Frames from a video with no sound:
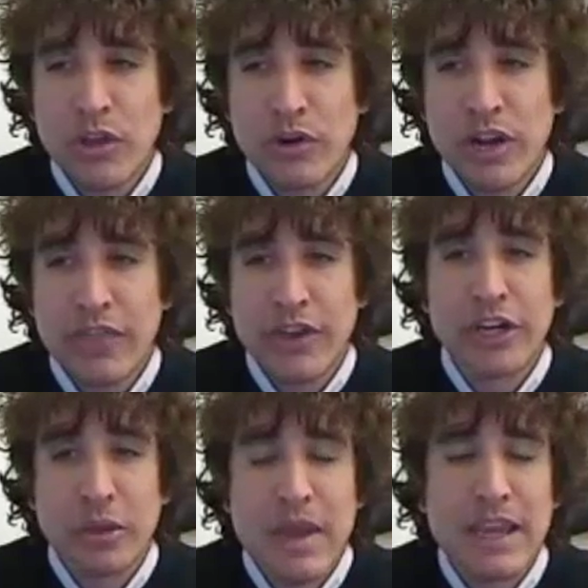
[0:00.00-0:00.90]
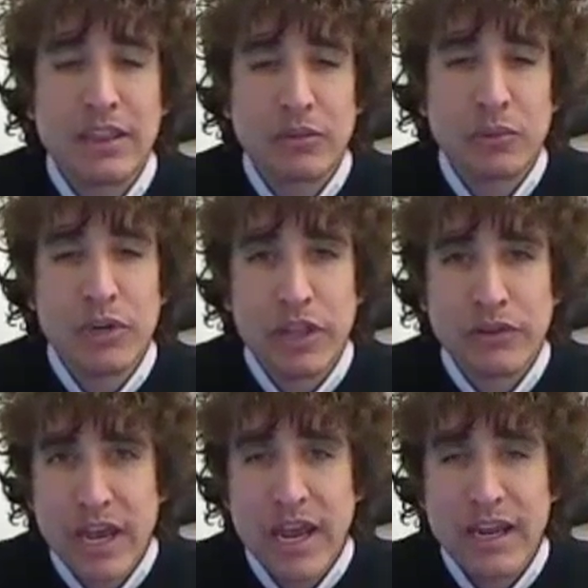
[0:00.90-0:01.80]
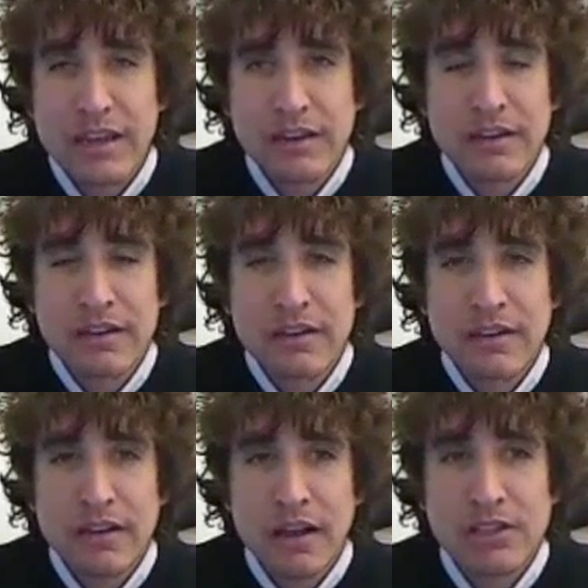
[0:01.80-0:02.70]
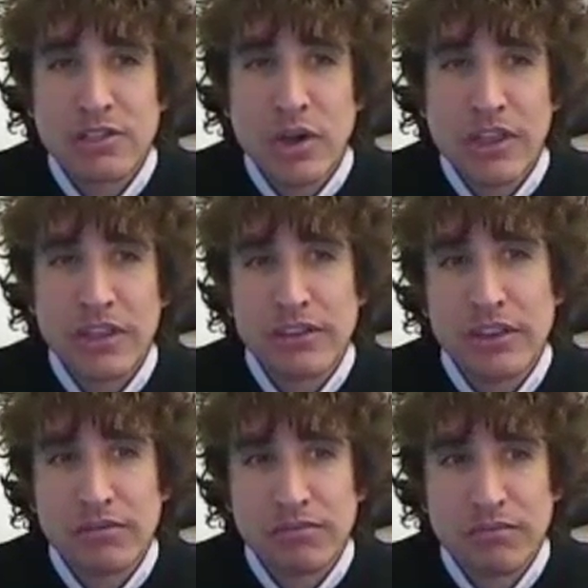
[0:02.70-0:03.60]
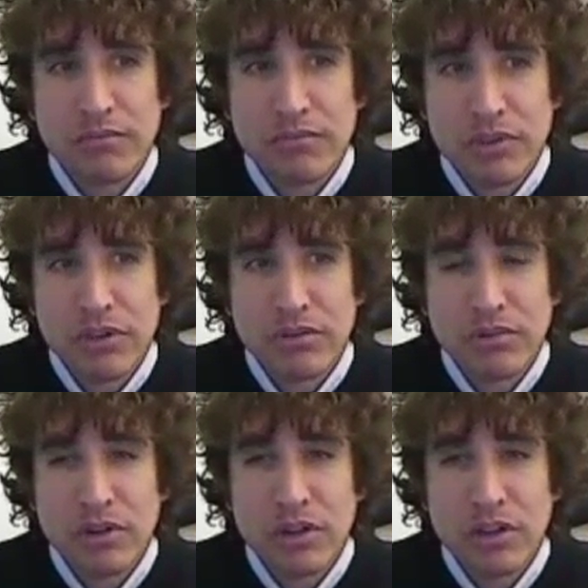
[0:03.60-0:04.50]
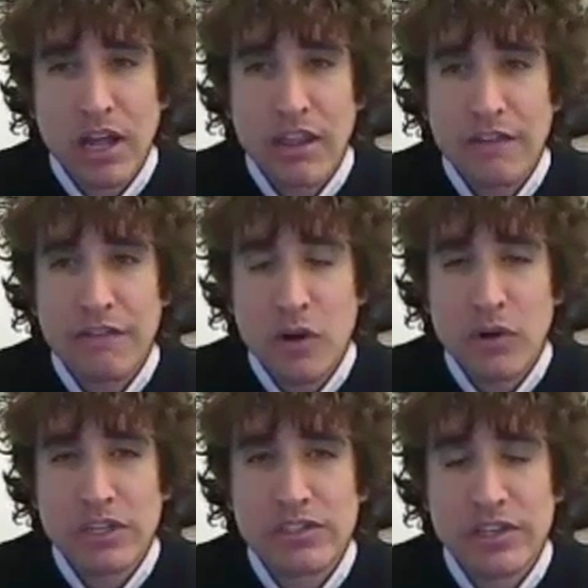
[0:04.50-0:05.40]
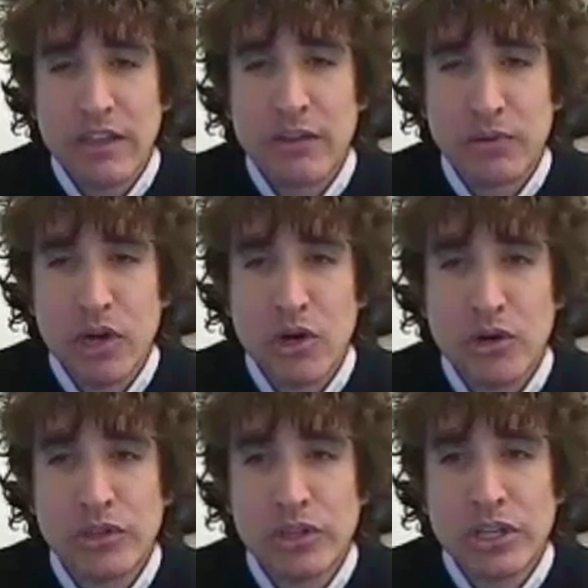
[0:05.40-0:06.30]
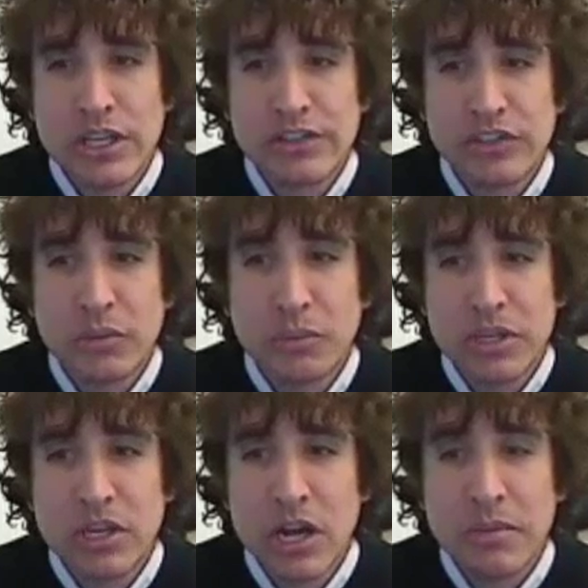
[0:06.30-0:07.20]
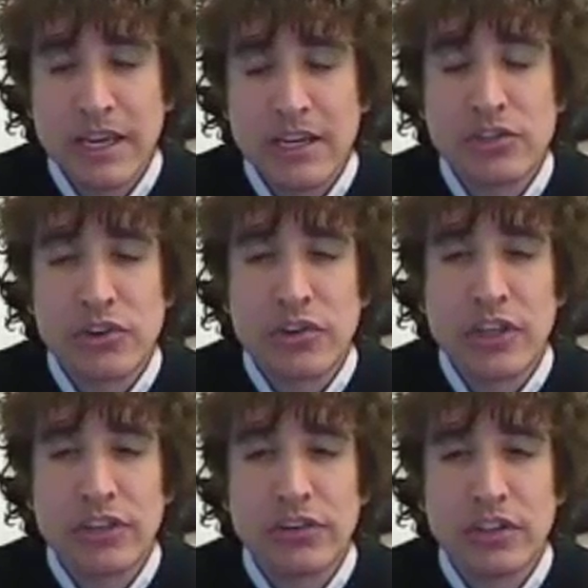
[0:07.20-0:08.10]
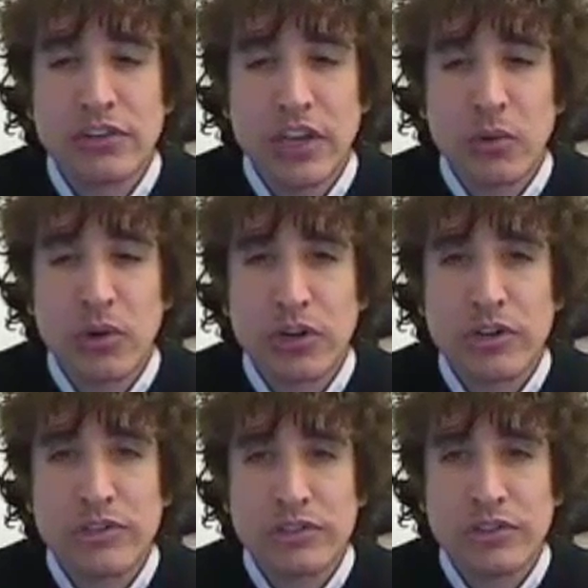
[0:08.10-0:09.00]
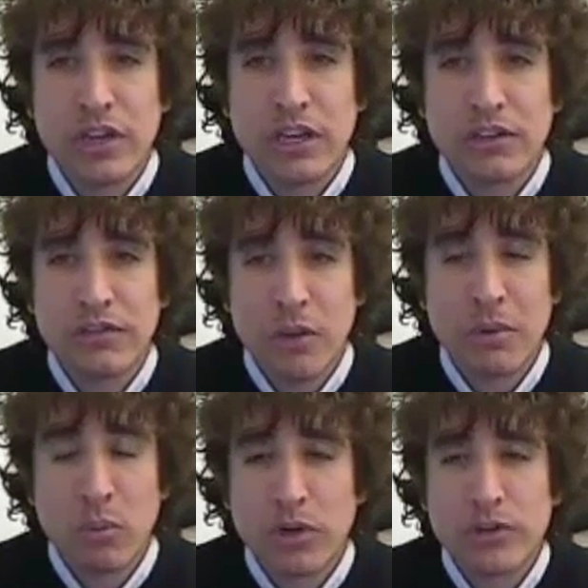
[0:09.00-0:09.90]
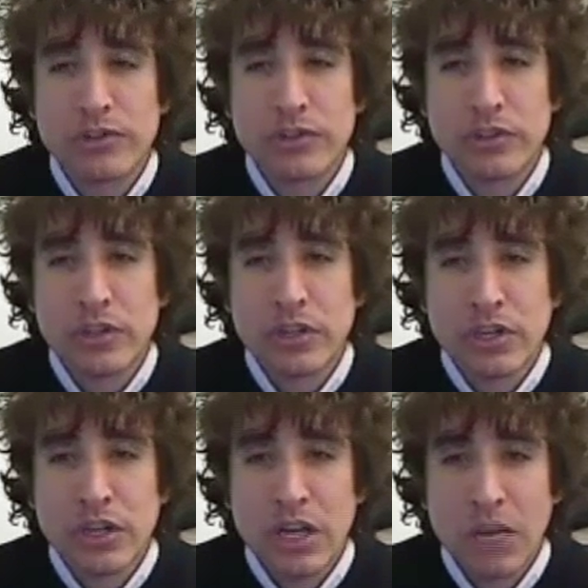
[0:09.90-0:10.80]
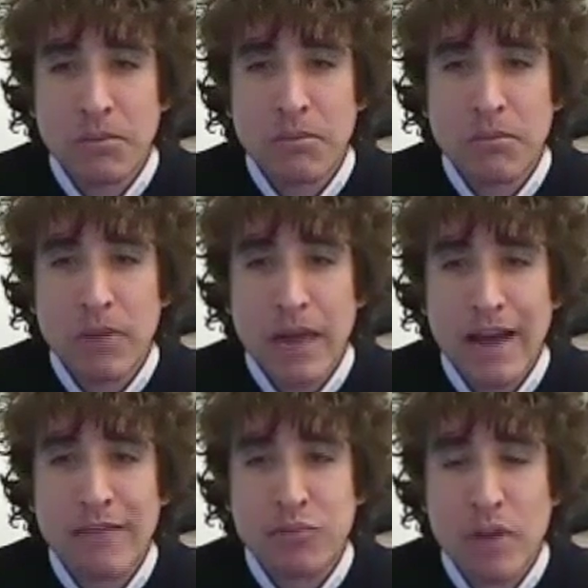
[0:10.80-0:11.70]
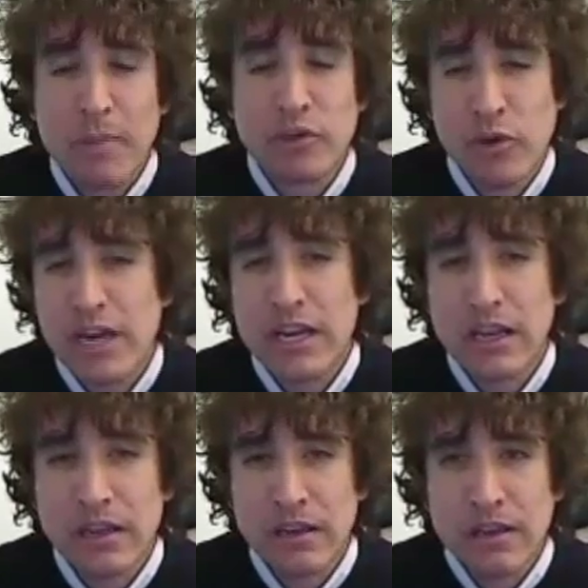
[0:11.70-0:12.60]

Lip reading: whether or not they're going to make it through another day. So I think that a lot of that focus down the road is going to be on making sure that these aid workers and development workers have proper training